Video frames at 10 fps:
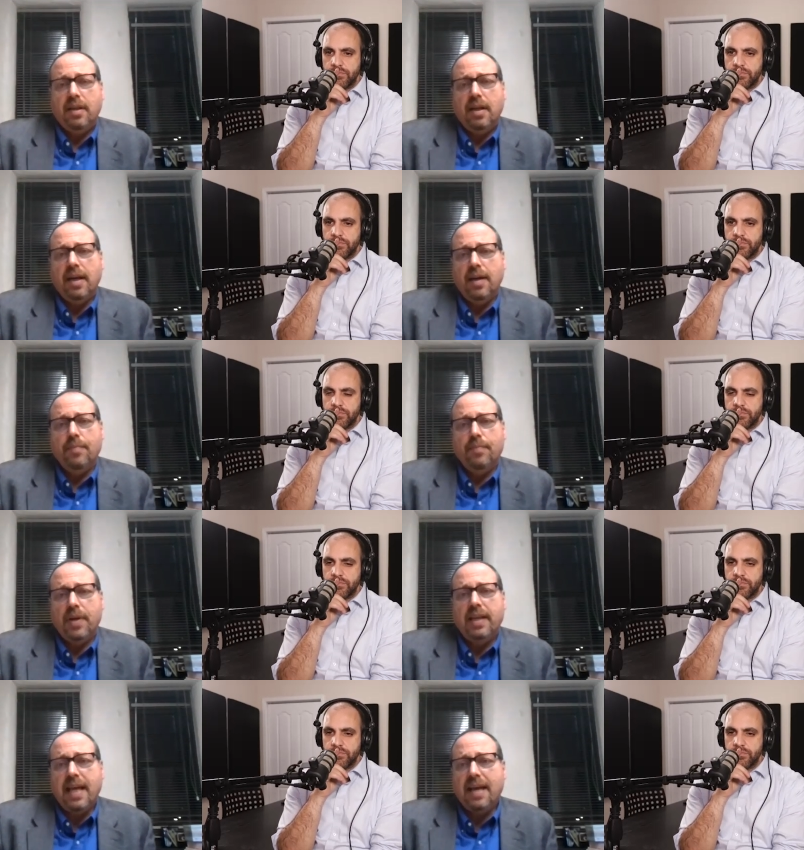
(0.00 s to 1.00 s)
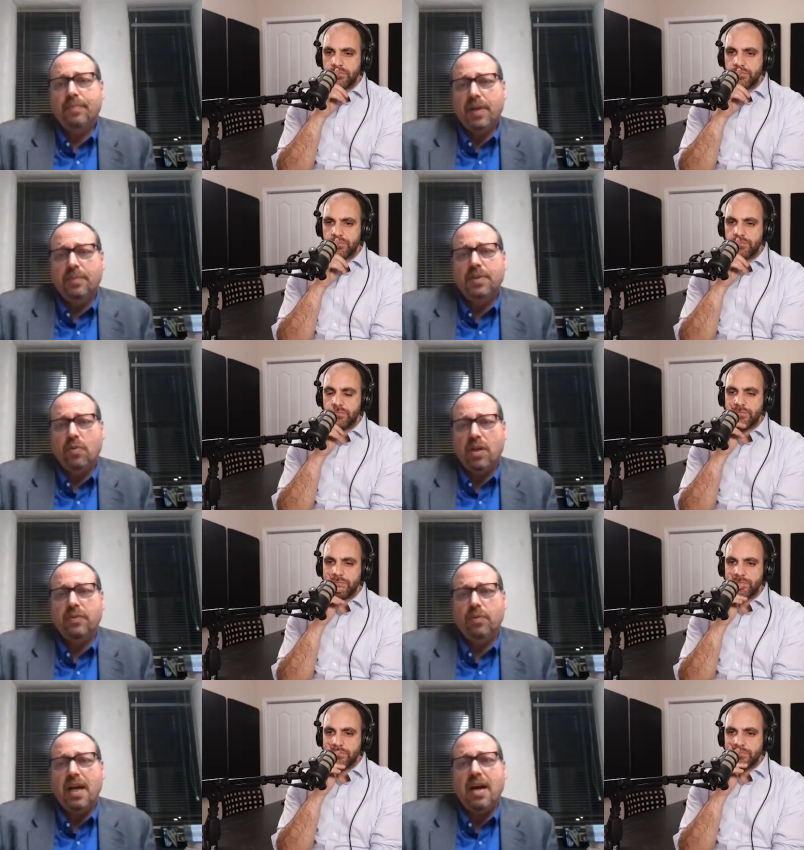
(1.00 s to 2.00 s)
Speaker 1: And that becomes a
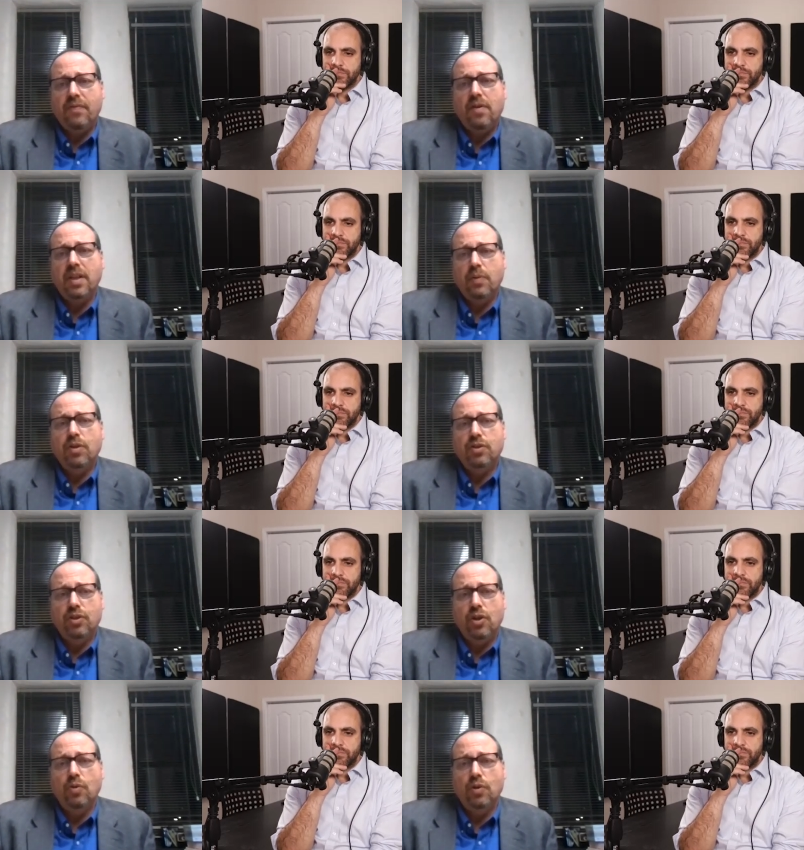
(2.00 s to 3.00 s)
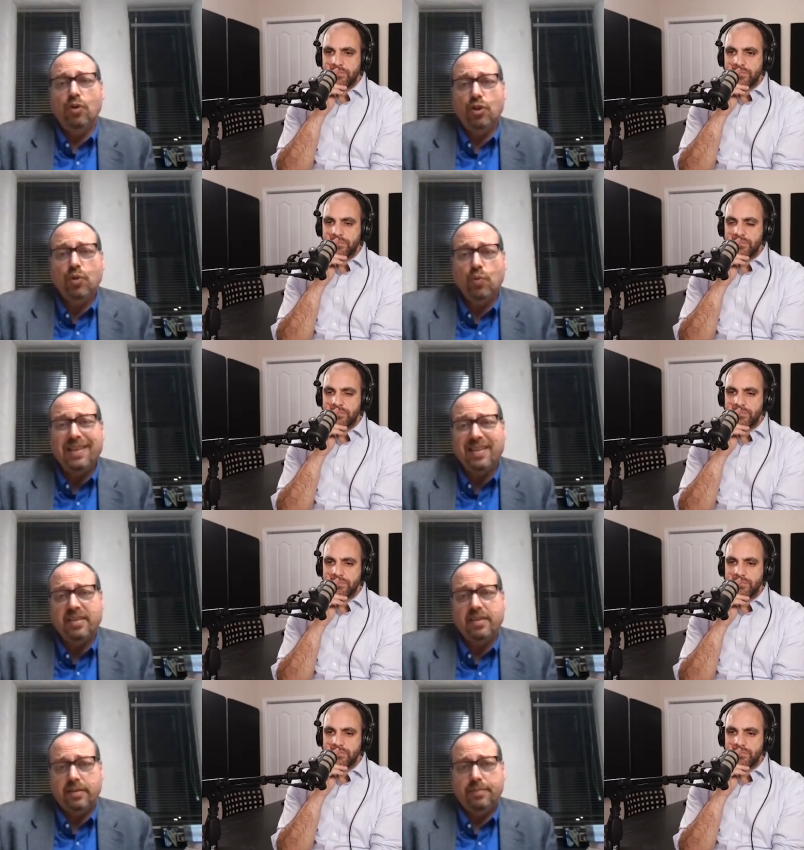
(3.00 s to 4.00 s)
question of, well, how far they want to go in order to win
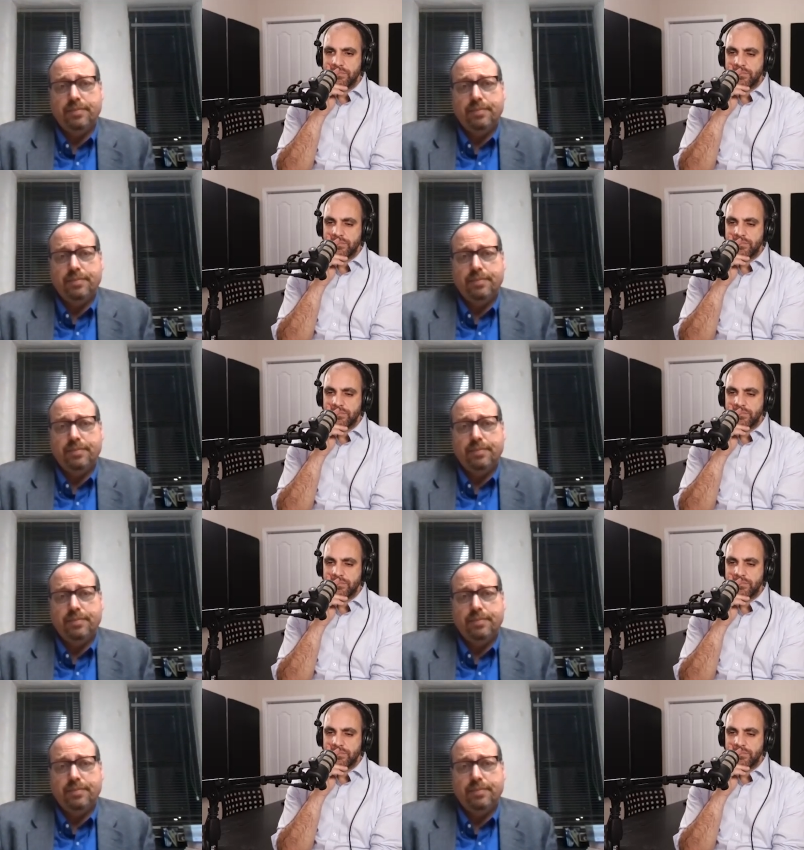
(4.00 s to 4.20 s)
this.